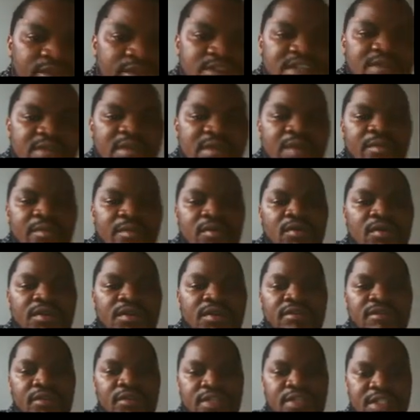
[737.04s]
you sum up all
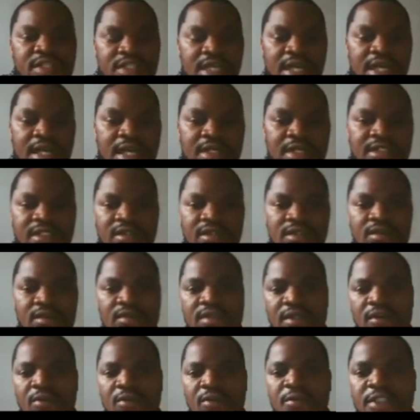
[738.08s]
the forces acting on
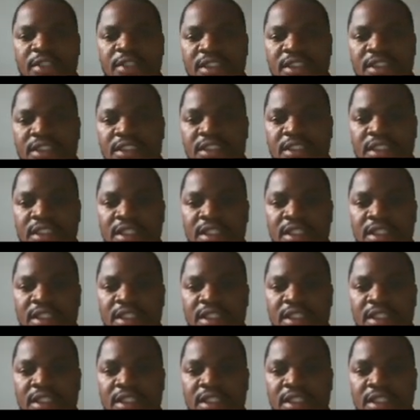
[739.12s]
the object,